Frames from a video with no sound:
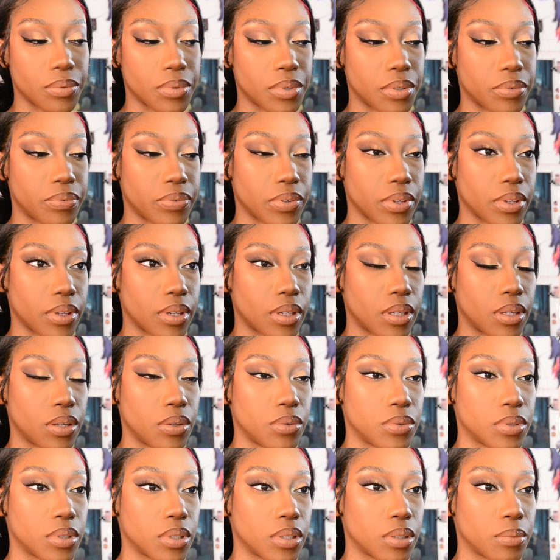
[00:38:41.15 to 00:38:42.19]
really feel like
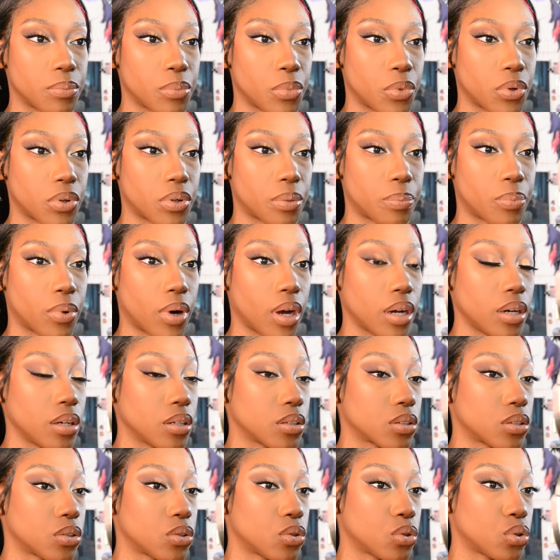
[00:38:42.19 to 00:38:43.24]
using more
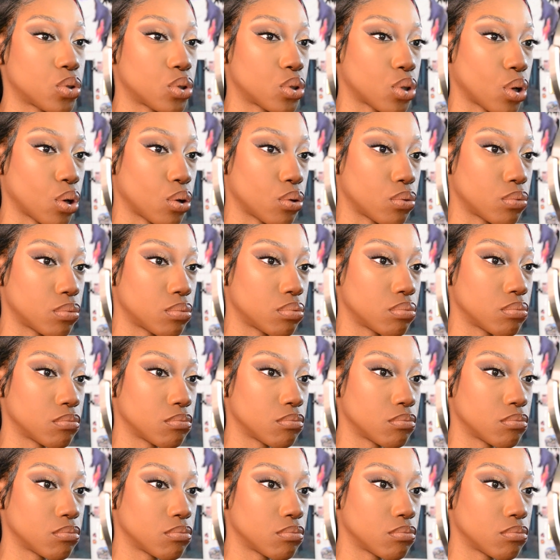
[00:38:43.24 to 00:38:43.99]
product. So